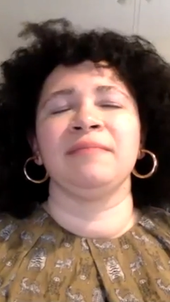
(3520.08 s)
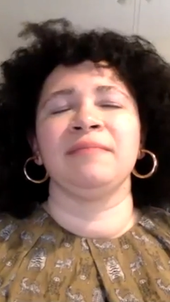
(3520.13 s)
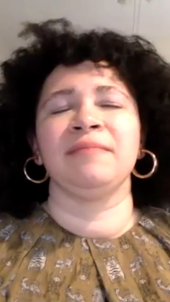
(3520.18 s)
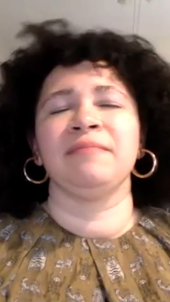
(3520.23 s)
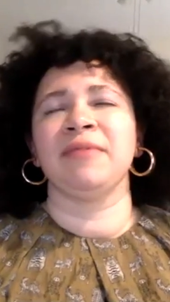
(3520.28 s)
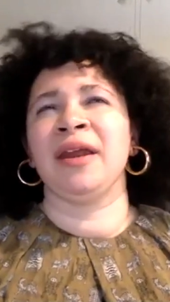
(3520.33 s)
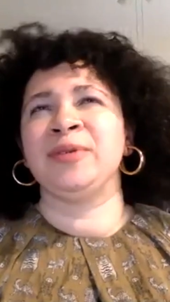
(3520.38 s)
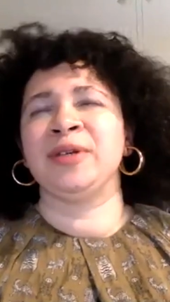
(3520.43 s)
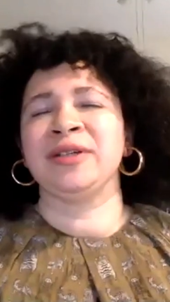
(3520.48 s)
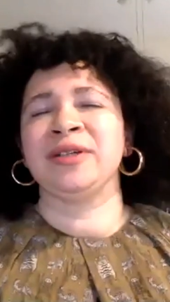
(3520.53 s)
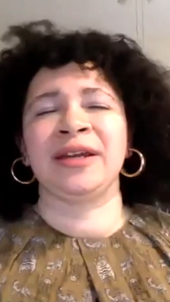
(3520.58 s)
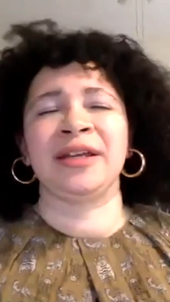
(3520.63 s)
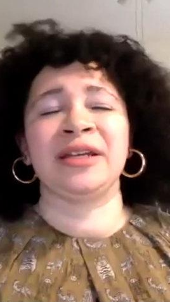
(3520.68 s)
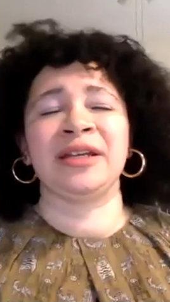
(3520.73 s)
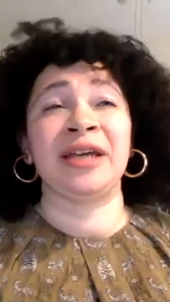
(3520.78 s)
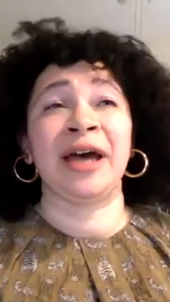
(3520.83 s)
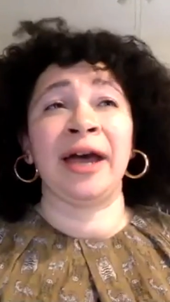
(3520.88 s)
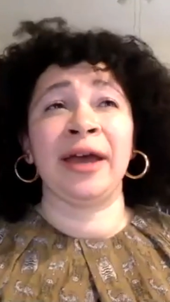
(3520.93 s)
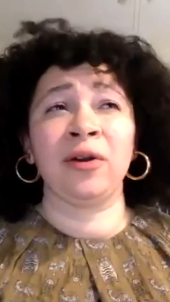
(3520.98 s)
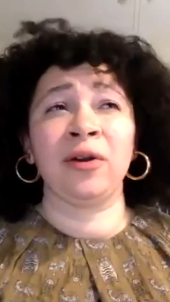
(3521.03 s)
an object had
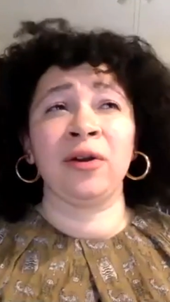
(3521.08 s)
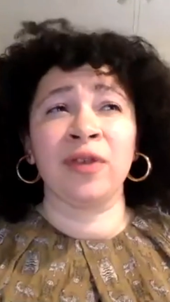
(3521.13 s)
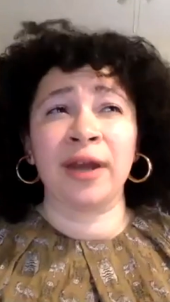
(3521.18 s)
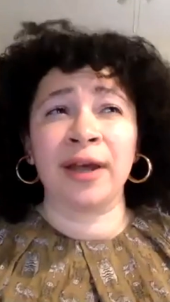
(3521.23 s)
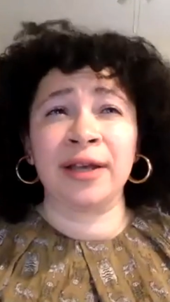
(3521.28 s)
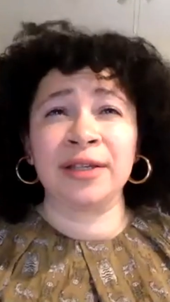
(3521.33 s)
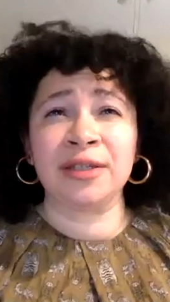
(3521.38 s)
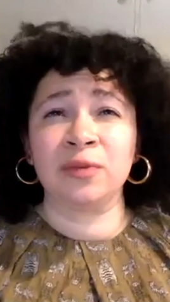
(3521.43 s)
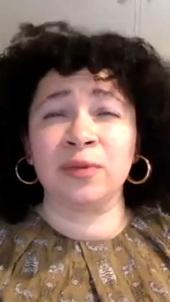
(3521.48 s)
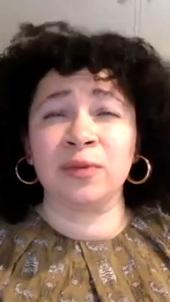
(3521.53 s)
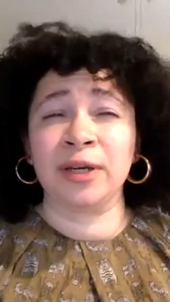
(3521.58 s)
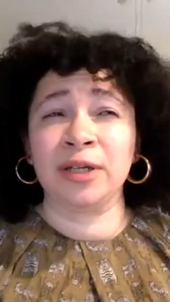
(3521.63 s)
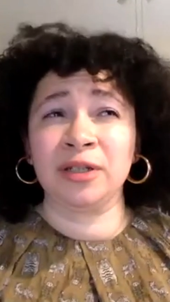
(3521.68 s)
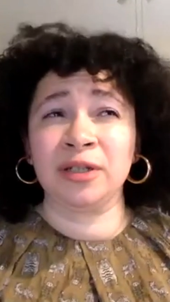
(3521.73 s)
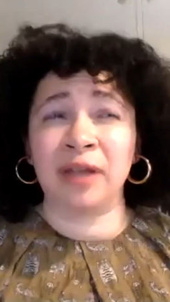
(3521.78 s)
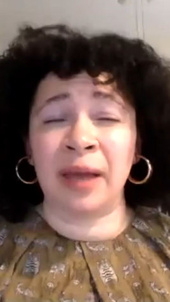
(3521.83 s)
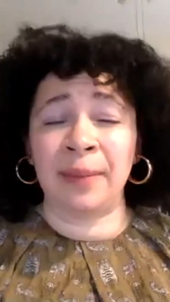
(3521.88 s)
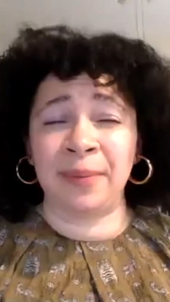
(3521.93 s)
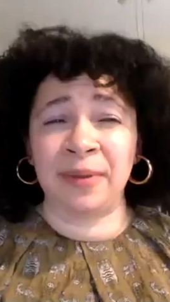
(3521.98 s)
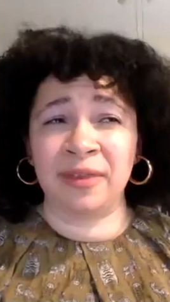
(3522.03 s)
a title that has a
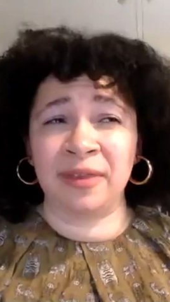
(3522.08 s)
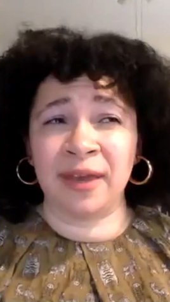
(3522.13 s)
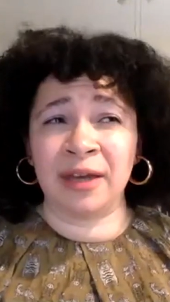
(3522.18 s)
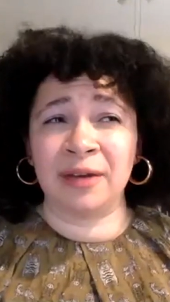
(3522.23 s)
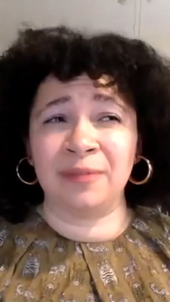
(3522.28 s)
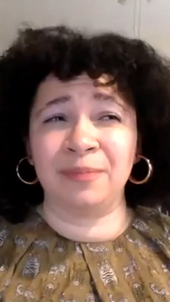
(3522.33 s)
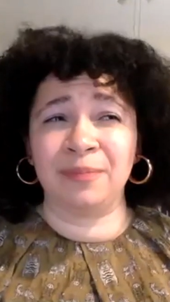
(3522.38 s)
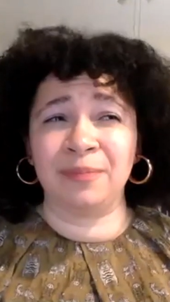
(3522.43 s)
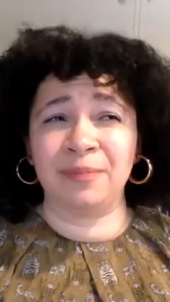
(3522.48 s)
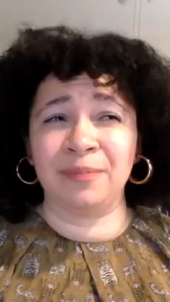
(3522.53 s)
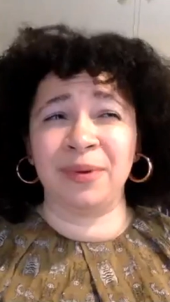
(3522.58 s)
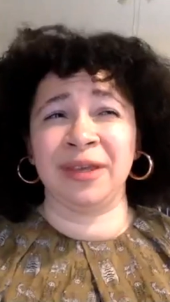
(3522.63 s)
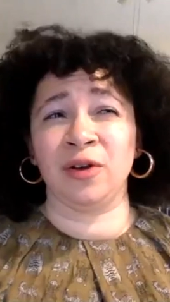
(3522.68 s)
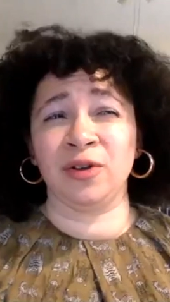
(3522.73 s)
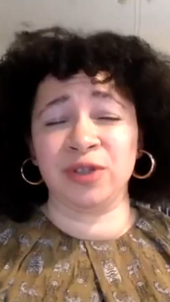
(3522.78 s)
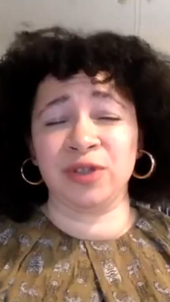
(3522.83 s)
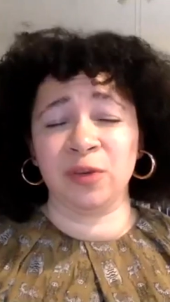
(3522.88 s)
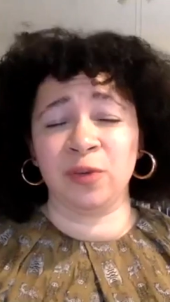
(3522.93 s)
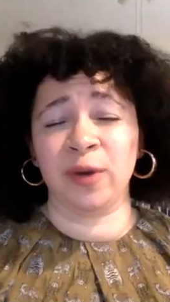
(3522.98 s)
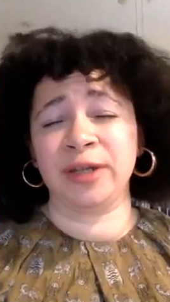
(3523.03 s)
racial epithet, but they
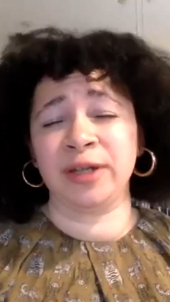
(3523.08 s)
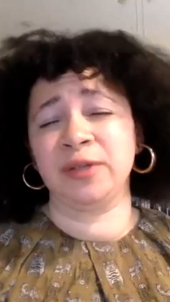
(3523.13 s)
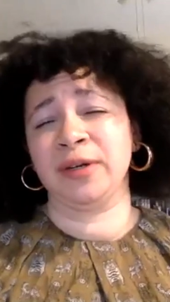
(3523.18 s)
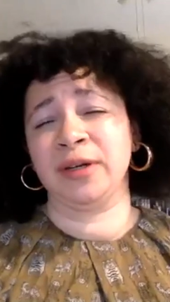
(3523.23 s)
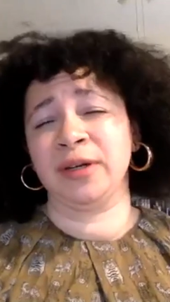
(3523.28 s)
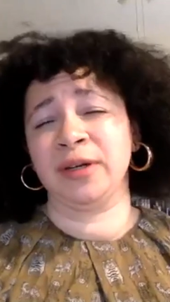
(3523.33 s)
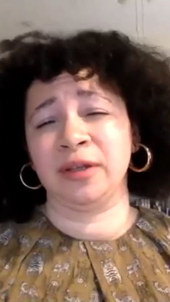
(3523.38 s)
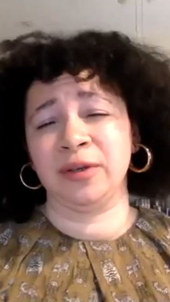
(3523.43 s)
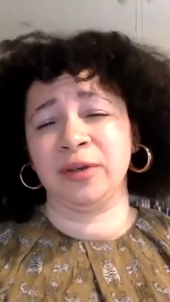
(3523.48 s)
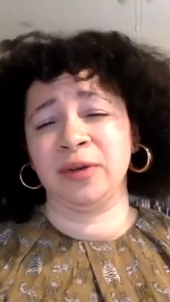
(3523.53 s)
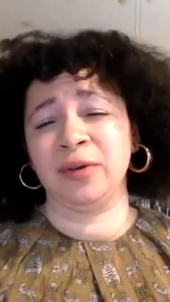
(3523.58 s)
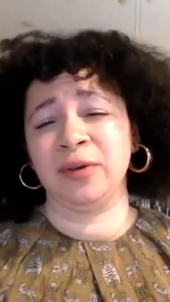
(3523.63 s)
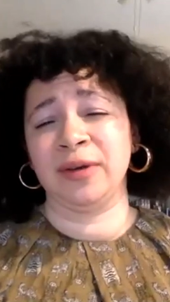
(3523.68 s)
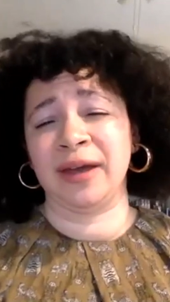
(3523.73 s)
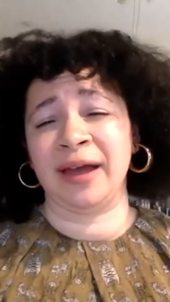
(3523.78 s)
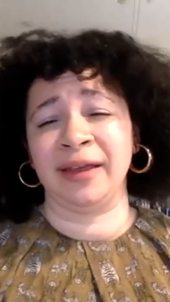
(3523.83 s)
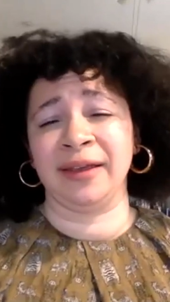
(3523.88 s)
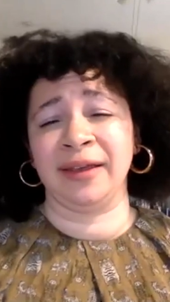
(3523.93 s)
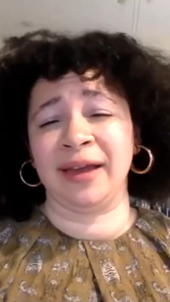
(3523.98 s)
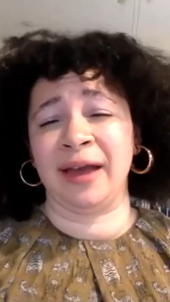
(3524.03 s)
also want to
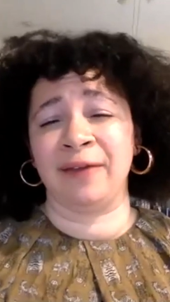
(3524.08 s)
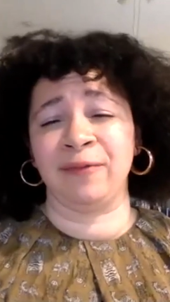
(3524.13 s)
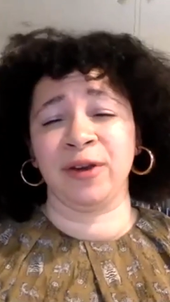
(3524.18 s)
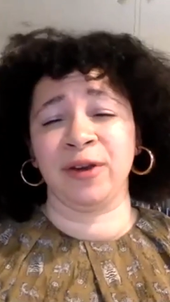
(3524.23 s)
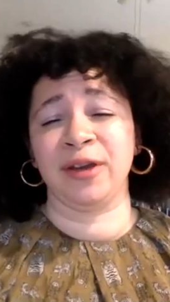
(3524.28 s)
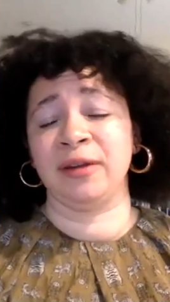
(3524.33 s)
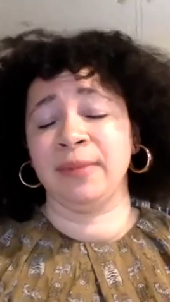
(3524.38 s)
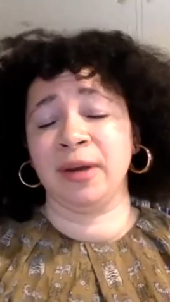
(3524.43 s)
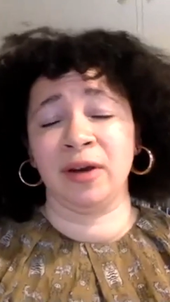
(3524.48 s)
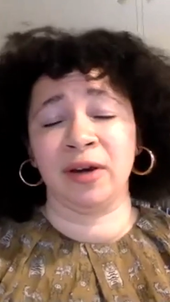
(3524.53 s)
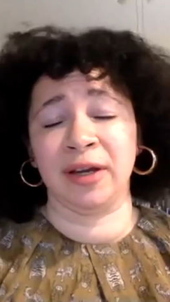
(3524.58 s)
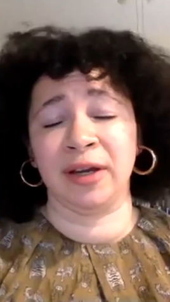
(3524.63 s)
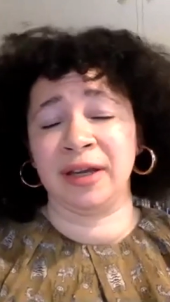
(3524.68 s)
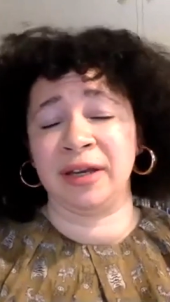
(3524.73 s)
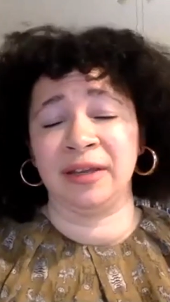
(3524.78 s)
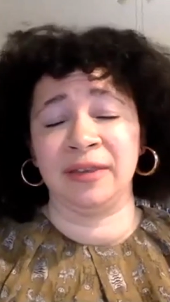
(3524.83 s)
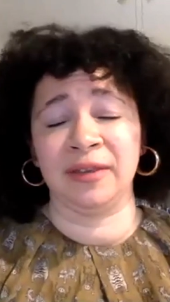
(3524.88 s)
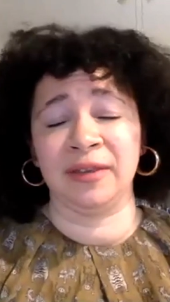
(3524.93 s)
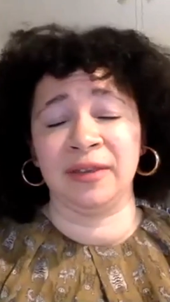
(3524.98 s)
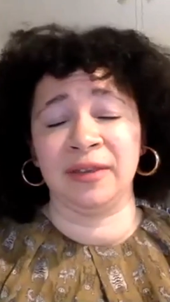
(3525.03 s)
include like African
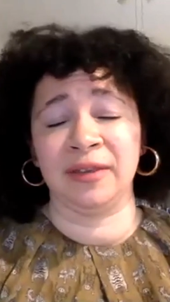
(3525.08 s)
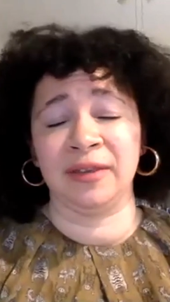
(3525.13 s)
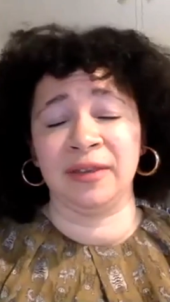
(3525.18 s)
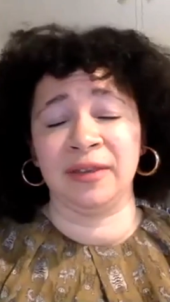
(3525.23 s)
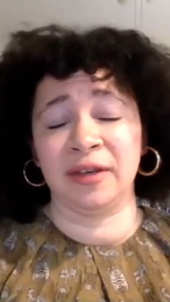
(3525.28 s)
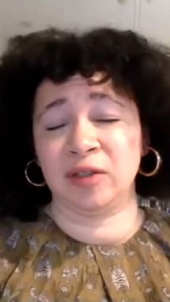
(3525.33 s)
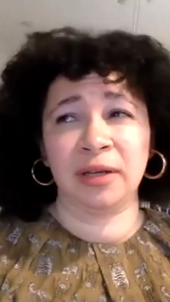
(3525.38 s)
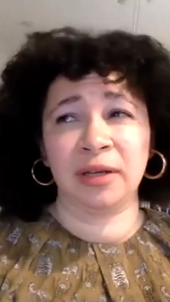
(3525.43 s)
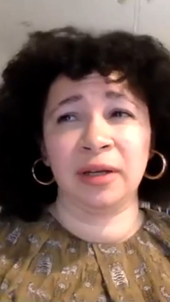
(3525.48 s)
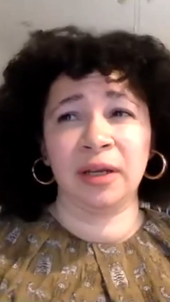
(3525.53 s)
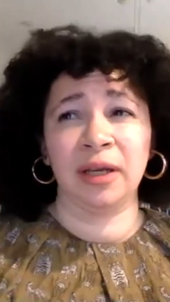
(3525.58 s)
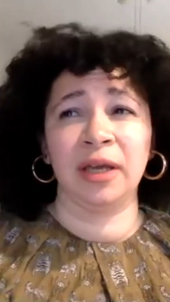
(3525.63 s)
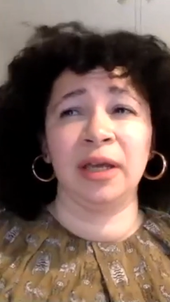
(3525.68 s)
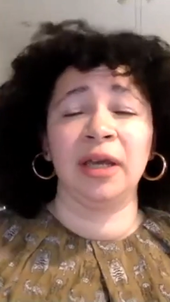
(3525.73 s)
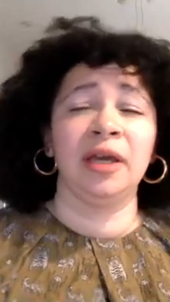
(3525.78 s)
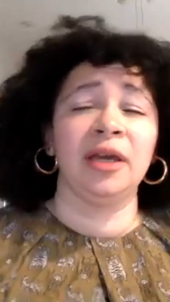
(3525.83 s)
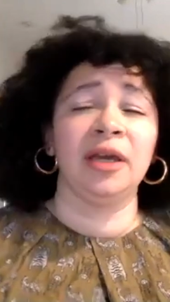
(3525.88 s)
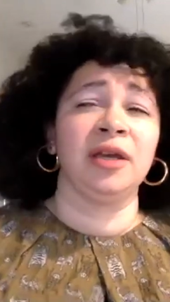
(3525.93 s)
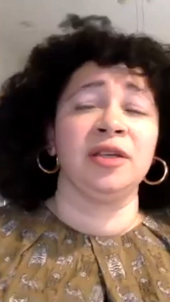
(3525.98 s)
American in the description,